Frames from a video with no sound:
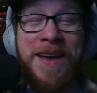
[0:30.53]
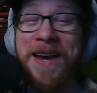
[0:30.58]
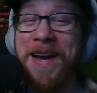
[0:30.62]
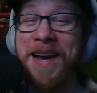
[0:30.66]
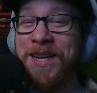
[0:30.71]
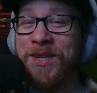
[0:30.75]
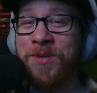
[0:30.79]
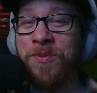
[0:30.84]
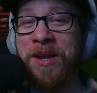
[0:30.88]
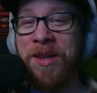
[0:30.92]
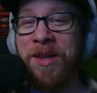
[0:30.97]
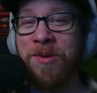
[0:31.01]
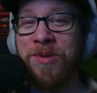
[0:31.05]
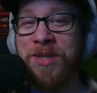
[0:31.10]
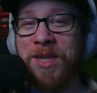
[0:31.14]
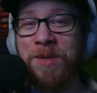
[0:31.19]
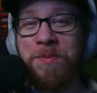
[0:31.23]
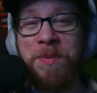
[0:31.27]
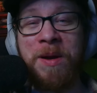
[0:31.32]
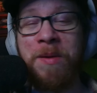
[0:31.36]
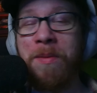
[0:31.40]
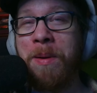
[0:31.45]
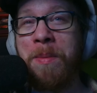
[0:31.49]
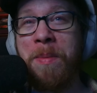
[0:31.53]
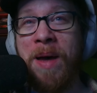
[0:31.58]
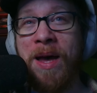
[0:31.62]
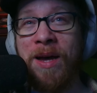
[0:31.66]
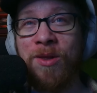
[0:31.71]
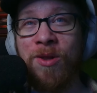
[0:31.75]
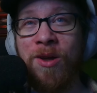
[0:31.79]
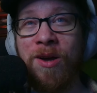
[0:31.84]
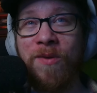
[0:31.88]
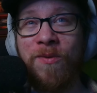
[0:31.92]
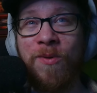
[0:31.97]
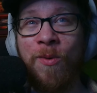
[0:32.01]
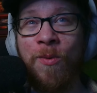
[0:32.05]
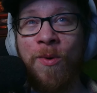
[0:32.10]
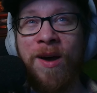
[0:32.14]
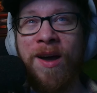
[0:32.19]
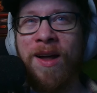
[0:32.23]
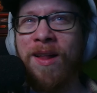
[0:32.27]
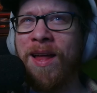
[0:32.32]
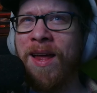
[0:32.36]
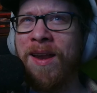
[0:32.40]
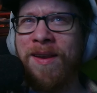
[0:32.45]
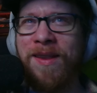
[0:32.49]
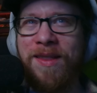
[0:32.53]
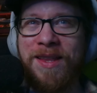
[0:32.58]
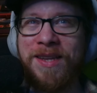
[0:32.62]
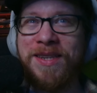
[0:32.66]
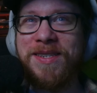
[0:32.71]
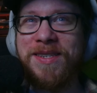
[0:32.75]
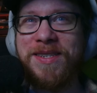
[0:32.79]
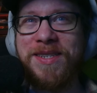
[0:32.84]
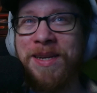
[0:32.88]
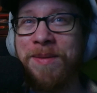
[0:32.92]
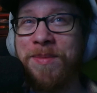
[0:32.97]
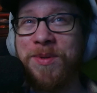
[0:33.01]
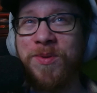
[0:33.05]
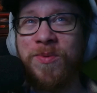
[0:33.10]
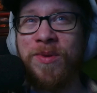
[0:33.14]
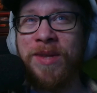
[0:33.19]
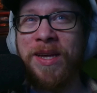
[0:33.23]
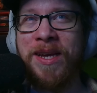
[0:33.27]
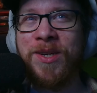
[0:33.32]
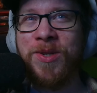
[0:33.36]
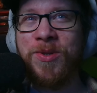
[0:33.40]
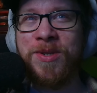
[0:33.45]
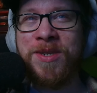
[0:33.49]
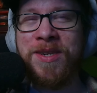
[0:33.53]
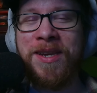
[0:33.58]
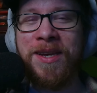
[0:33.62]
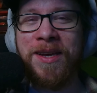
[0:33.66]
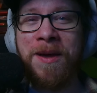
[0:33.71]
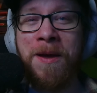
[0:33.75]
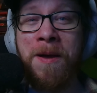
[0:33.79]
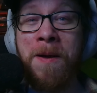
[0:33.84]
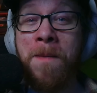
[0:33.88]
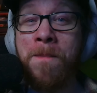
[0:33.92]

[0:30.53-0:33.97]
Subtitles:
It's one of those that's been in my backlog for a while, and this seems really interesting.